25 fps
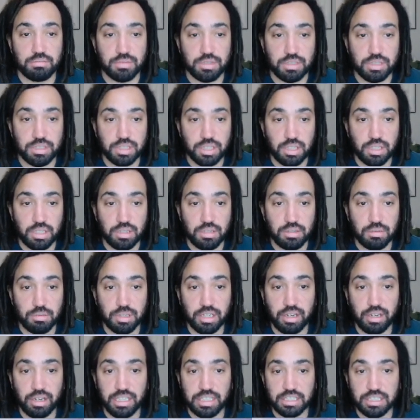So we're
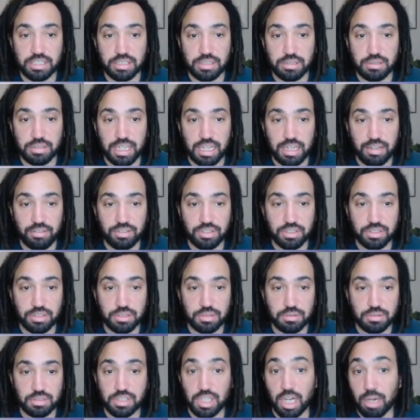going to have
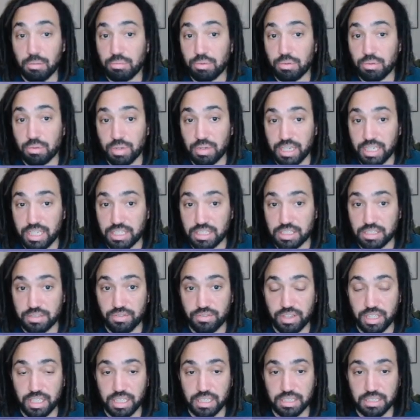to double each
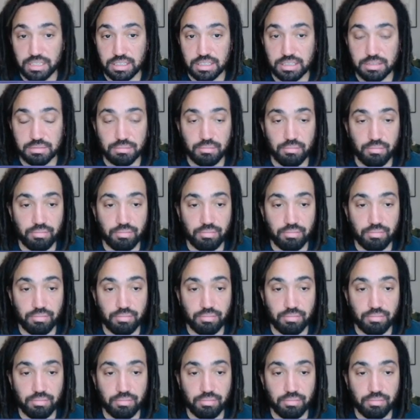of these.